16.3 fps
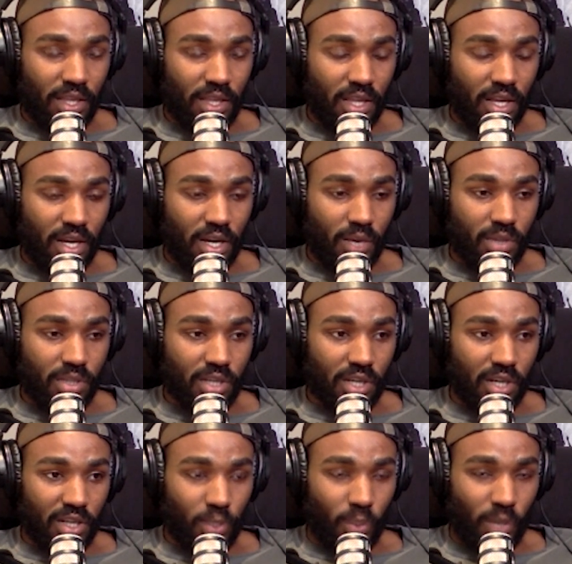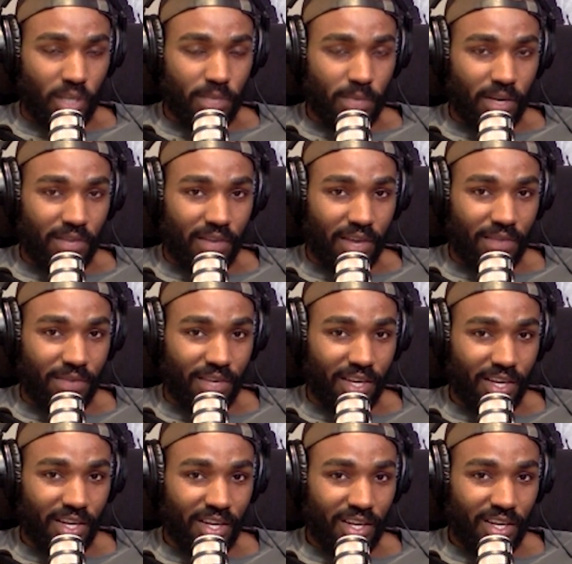the what's called the west part of
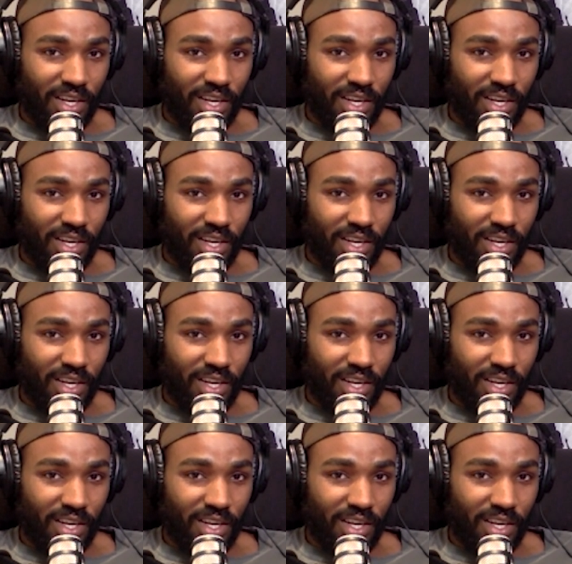Africa.